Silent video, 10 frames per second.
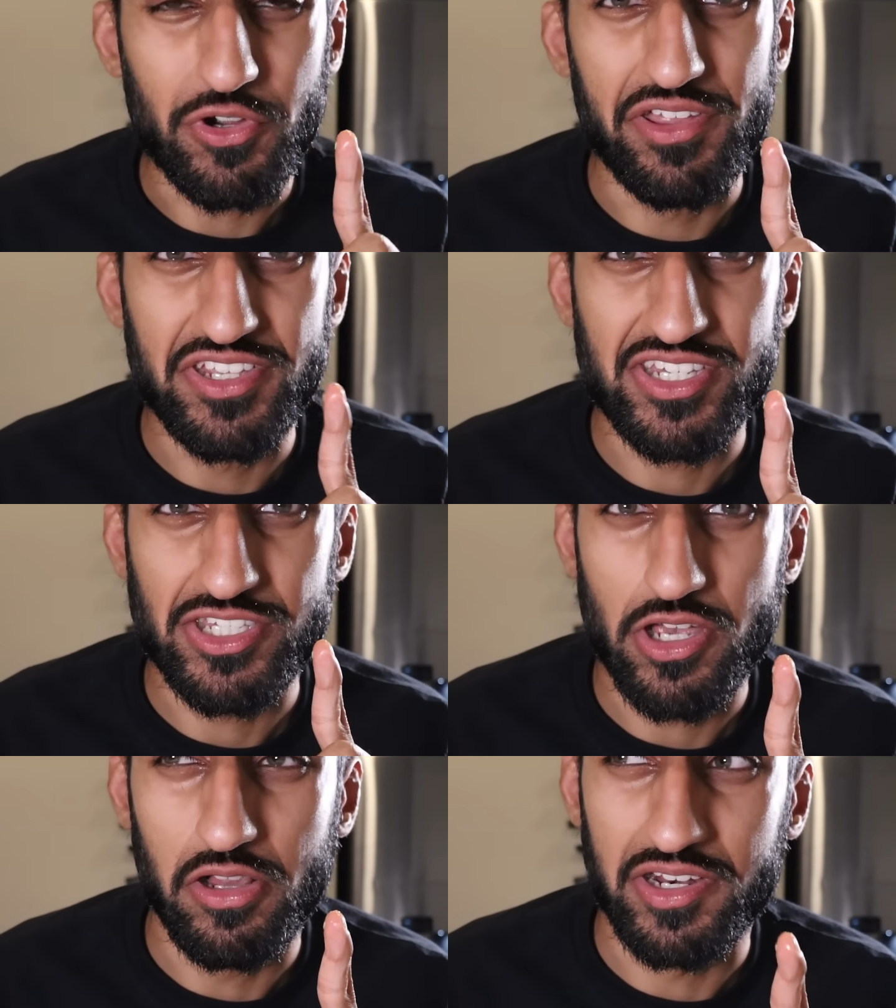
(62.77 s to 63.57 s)
Okay, this is
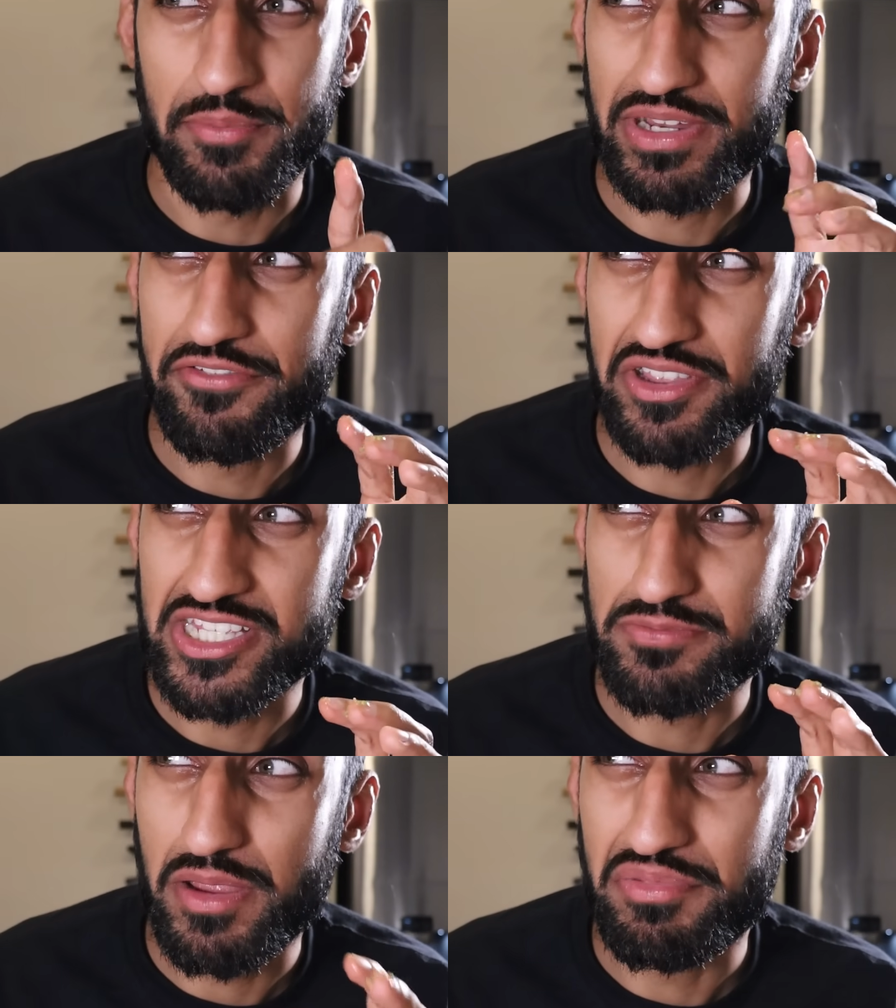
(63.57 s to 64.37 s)
solid. I'm giving
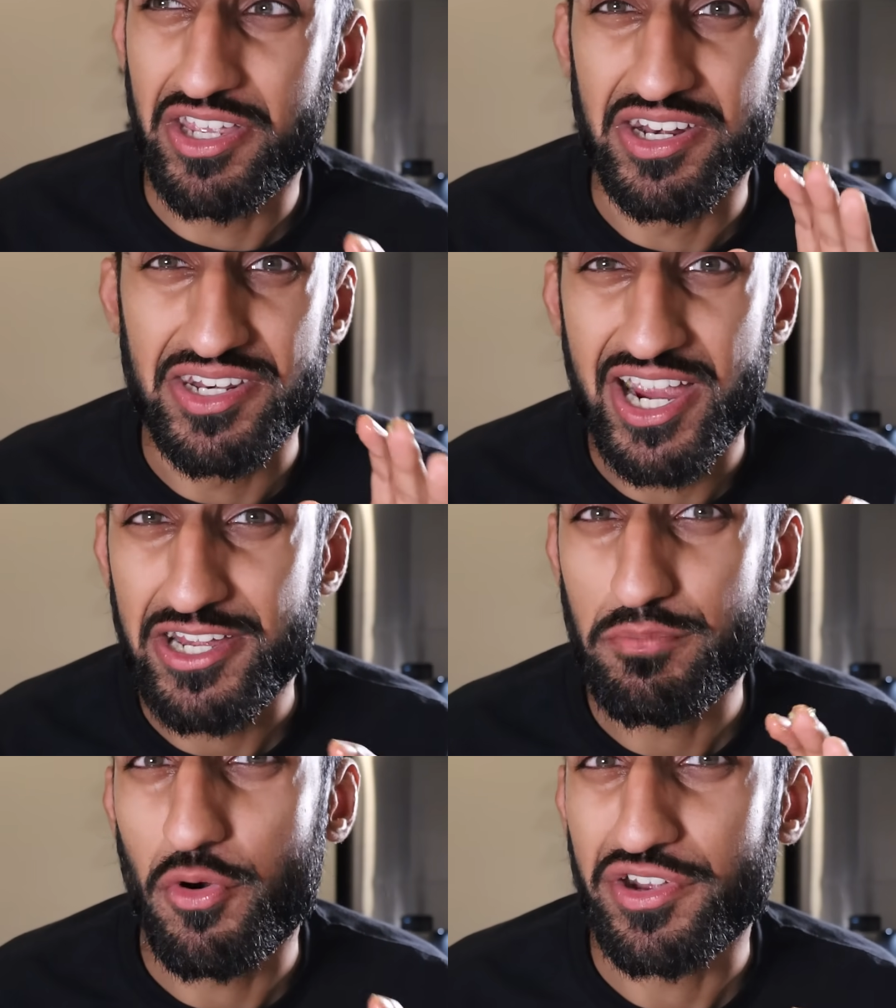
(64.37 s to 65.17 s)
this maybe a
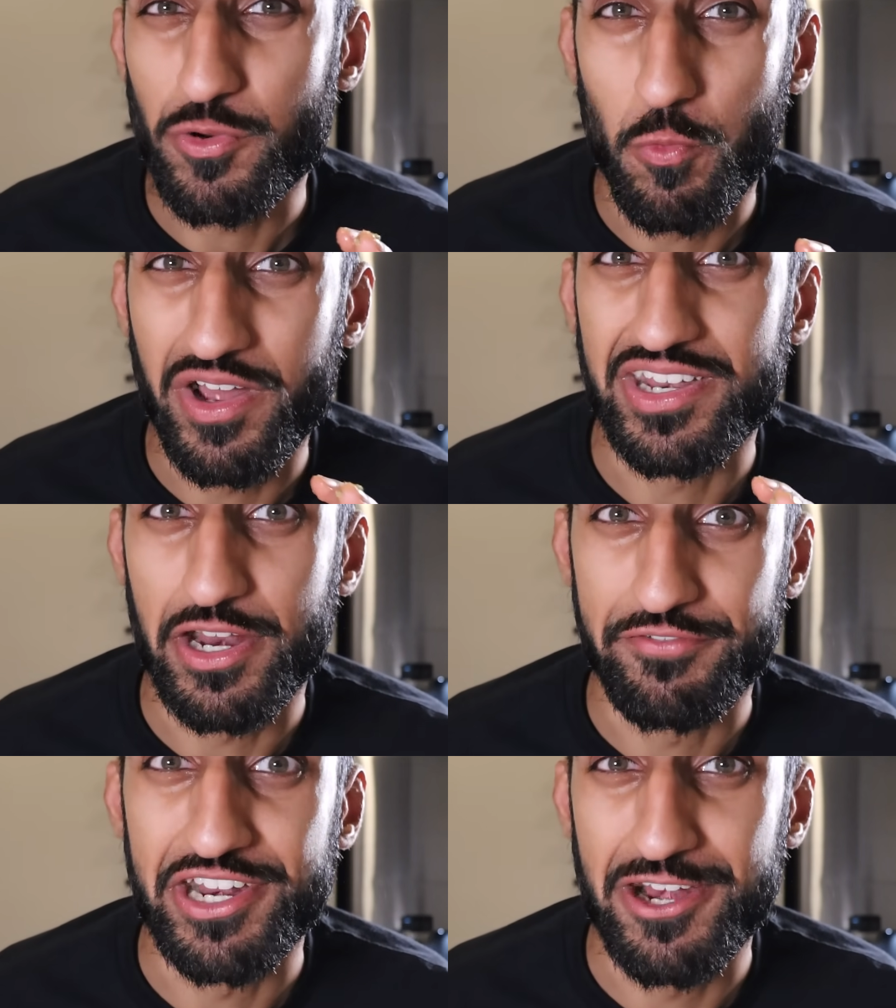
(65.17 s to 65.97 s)
9.1 out of